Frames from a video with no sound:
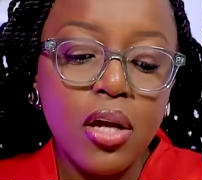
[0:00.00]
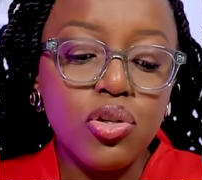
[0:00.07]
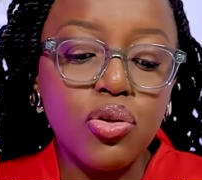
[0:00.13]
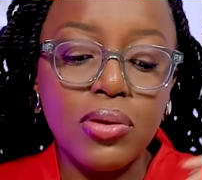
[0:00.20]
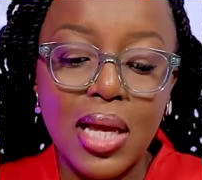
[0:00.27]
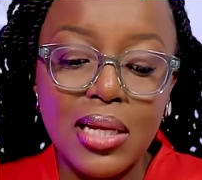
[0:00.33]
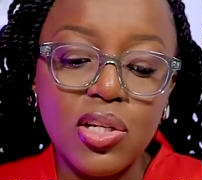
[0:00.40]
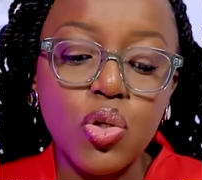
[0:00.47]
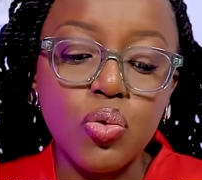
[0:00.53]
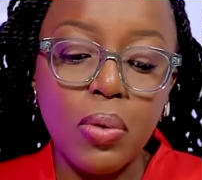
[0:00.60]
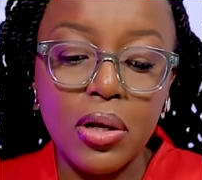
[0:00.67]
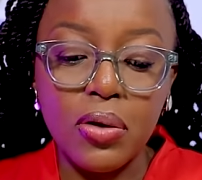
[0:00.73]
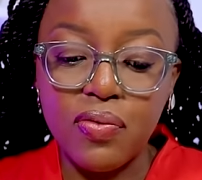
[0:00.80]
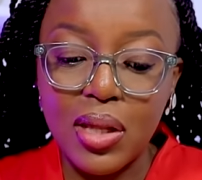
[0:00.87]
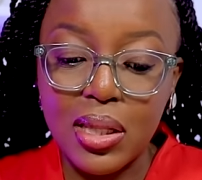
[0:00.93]
So that is
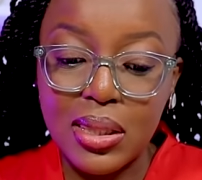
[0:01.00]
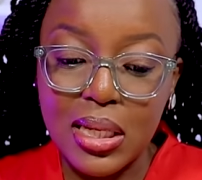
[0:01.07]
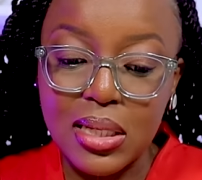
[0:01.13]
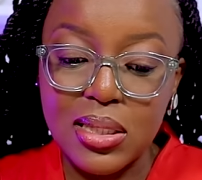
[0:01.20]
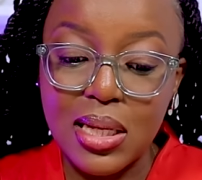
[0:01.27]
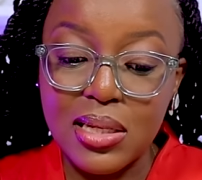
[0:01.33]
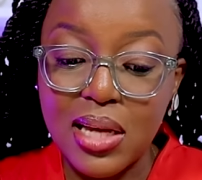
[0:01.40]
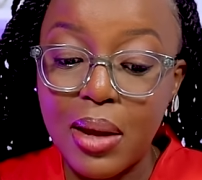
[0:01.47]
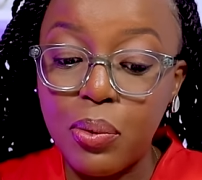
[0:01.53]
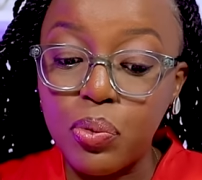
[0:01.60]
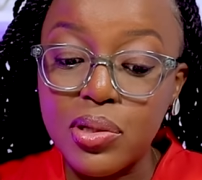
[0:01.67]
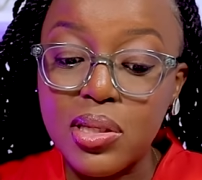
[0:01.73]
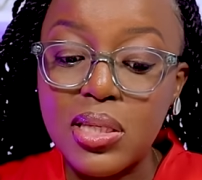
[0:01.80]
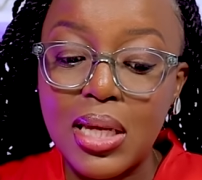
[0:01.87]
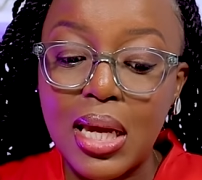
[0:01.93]
one of the things that I
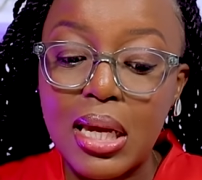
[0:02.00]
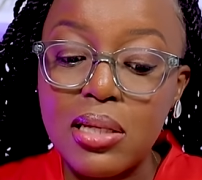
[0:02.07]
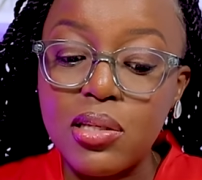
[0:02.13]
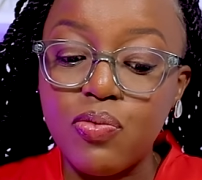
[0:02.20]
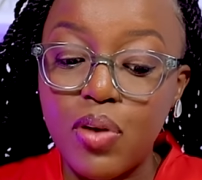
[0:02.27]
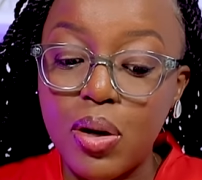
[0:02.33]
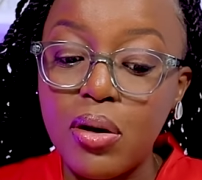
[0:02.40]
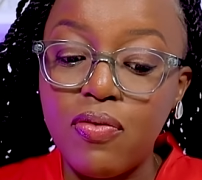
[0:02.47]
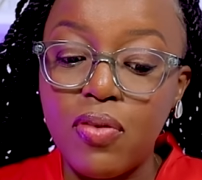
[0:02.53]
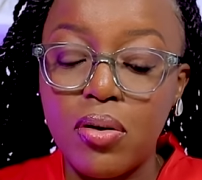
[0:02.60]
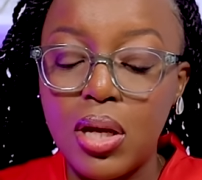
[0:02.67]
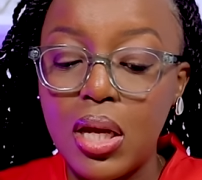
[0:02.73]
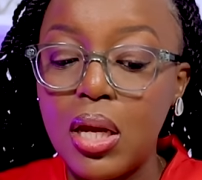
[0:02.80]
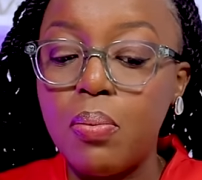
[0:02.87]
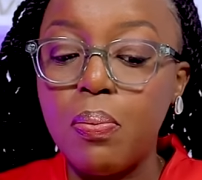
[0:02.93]
would say is very,
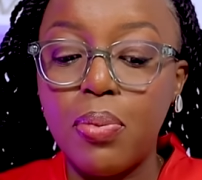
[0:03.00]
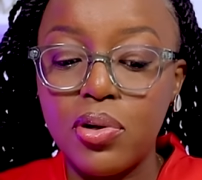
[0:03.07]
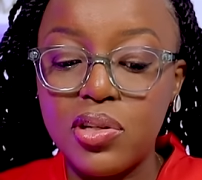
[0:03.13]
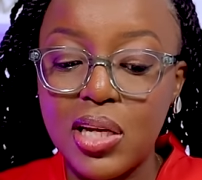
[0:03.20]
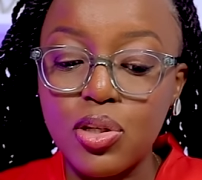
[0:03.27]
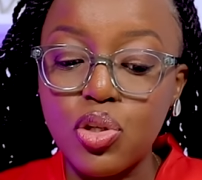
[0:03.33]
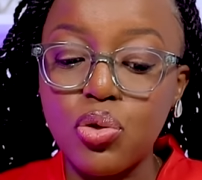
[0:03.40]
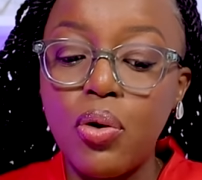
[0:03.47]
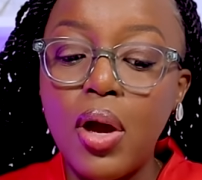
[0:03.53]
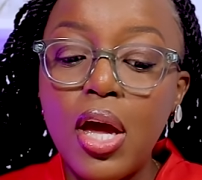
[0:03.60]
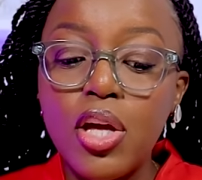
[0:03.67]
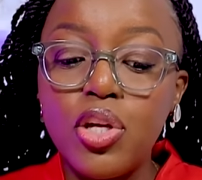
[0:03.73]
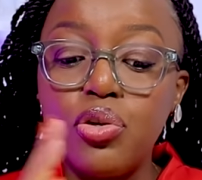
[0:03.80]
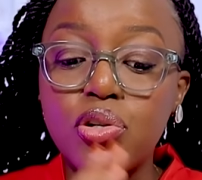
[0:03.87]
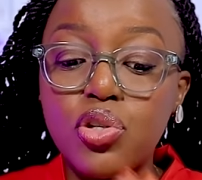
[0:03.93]
very important. So
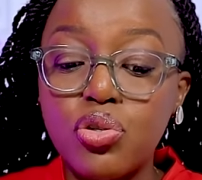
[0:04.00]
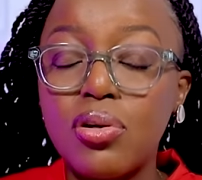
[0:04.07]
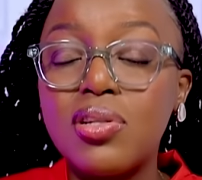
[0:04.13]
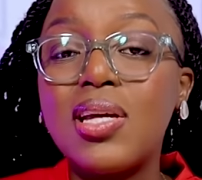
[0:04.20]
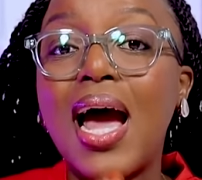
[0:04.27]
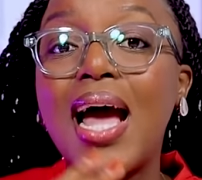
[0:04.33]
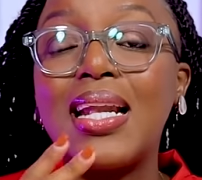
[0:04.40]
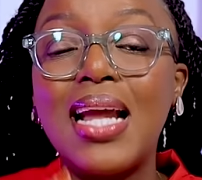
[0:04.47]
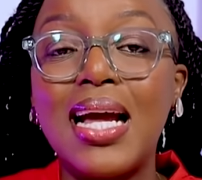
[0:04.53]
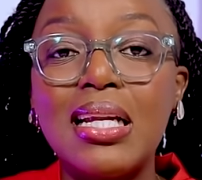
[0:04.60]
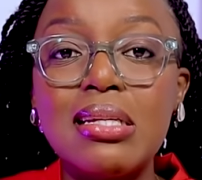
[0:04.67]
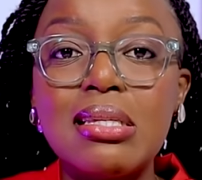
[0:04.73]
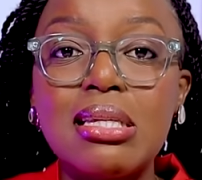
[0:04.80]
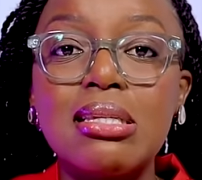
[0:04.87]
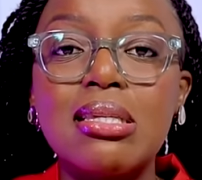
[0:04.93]
your SWOT
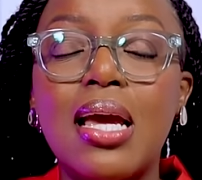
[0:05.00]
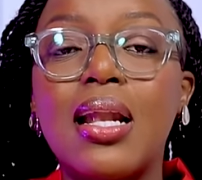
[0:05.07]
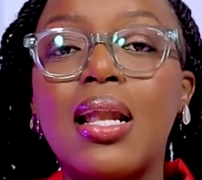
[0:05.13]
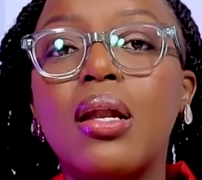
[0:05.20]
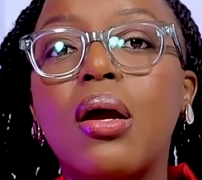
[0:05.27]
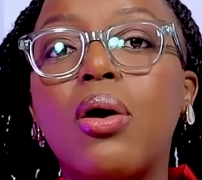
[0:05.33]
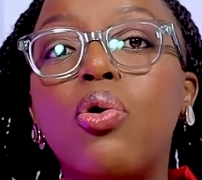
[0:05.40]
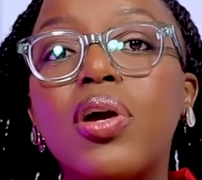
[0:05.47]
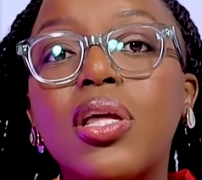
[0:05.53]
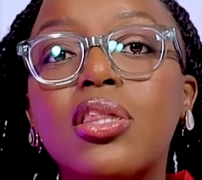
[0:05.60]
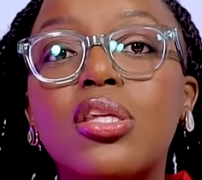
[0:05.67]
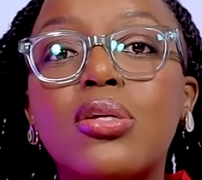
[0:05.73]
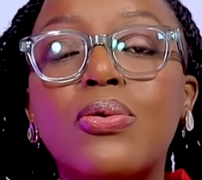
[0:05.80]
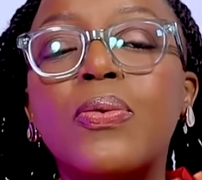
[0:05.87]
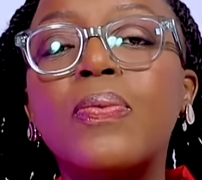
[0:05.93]
analysis and going
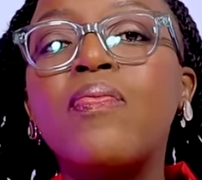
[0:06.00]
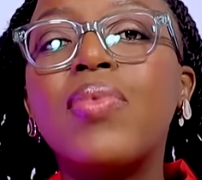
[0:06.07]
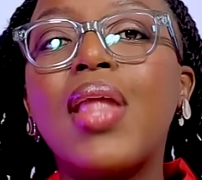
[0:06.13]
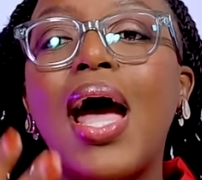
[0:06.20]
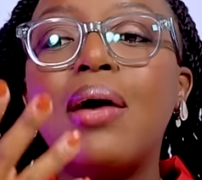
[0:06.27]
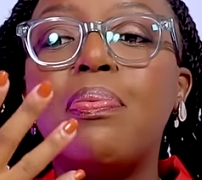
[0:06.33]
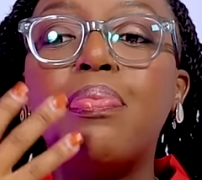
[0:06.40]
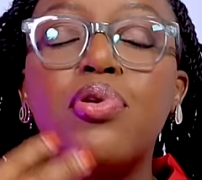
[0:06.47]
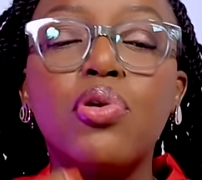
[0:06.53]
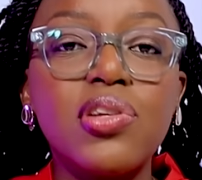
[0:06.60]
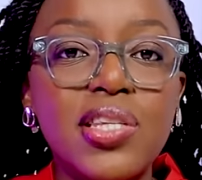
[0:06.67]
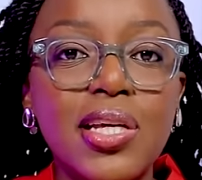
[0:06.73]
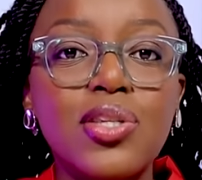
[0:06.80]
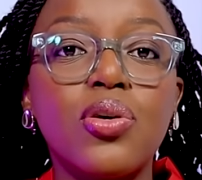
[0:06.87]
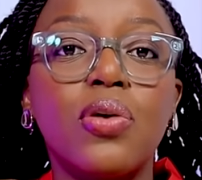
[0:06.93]
through a
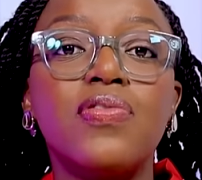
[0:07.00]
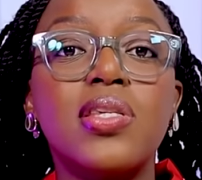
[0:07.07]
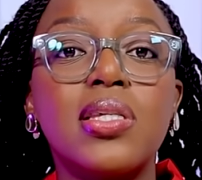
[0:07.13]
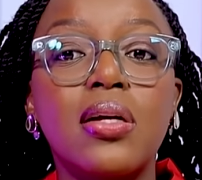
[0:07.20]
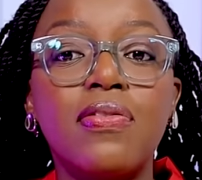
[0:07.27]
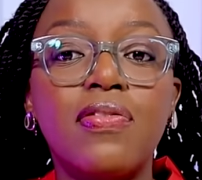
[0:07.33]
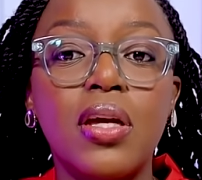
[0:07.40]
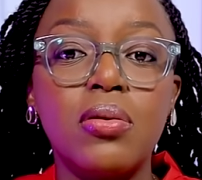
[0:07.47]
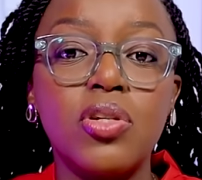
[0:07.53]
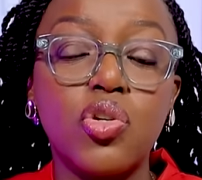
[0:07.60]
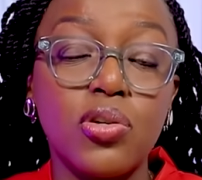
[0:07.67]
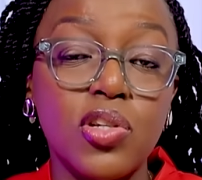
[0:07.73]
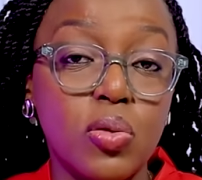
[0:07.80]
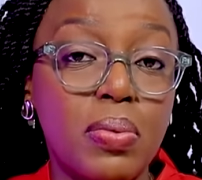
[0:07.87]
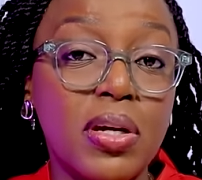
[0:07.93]
process of self
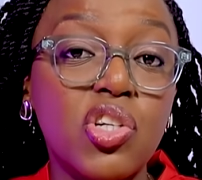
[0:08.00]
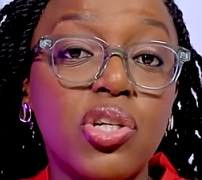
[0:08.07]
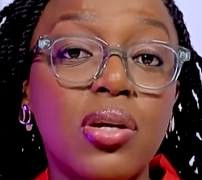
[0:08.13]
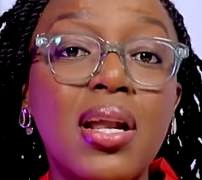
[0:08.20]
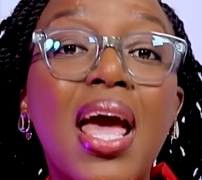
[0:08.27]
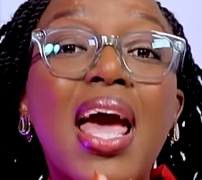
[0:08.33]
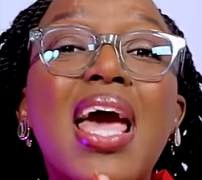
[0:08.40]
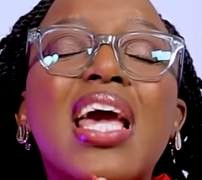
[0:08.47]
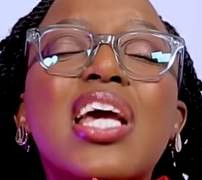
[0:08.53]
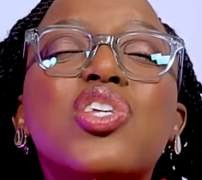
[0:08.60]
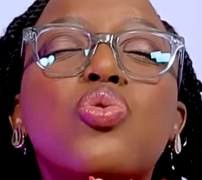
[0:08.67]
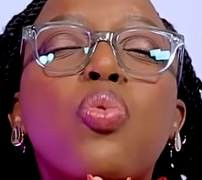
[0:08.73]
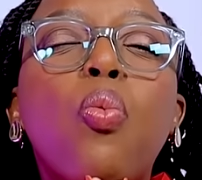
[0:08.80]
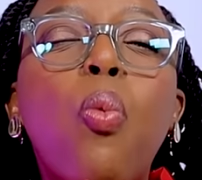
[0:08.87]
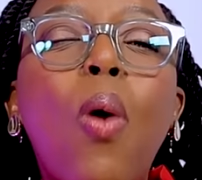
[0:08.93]
introspection
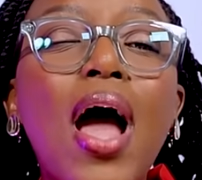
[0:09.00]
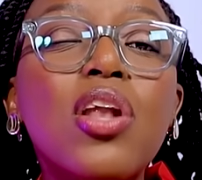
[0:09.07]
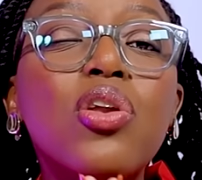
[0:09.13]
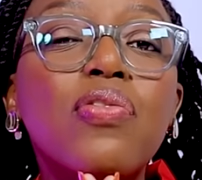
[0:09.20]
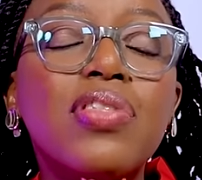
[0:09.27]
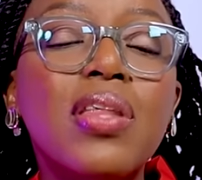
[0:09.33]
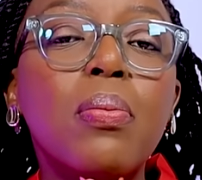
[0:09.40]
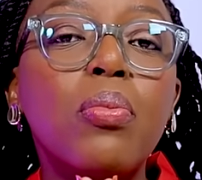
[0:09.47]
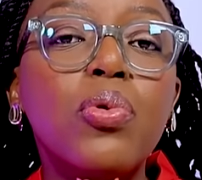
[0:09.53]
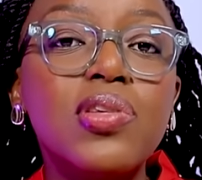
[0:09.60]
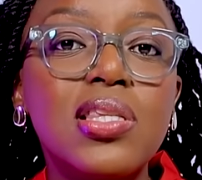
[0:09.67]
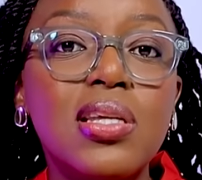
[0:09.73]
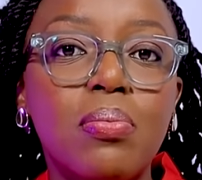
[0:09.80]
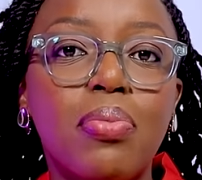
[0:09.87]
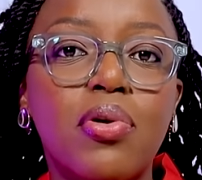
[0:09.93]
is one of the
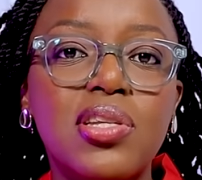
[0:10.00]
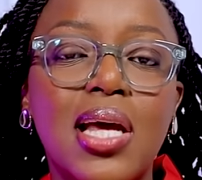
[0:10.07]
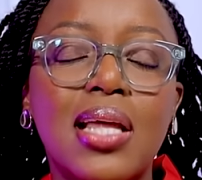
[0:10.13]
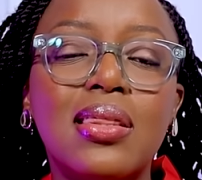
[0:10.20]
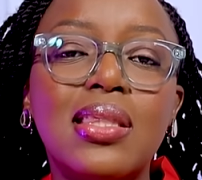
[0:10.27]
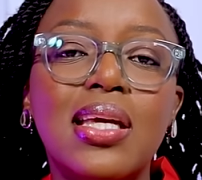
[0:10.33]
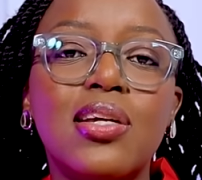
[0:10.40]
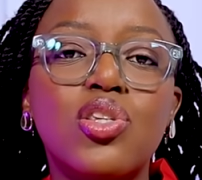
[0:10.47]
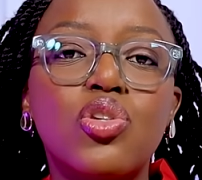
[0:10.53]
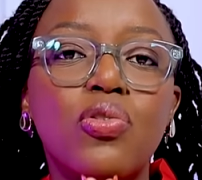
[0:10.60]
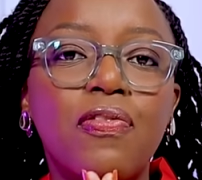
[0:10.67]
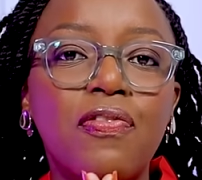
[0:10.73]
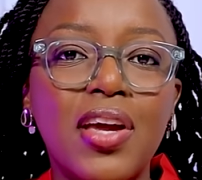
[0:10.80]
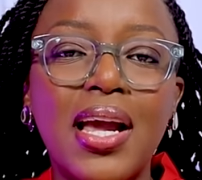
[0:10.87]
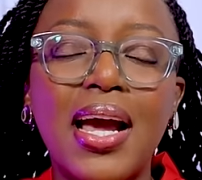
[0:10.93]
most important things
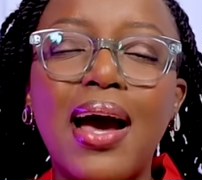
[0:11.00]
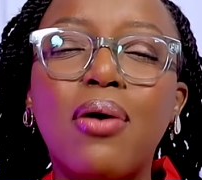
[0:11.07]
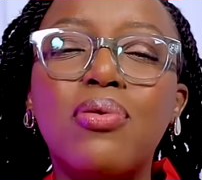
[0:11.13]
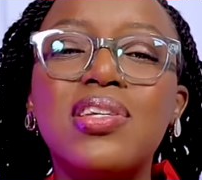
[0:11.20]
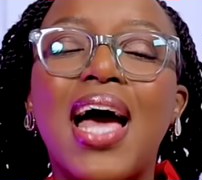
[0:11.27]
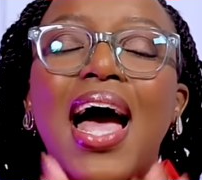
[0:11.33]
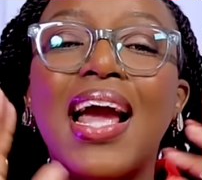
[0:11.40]
to figure out.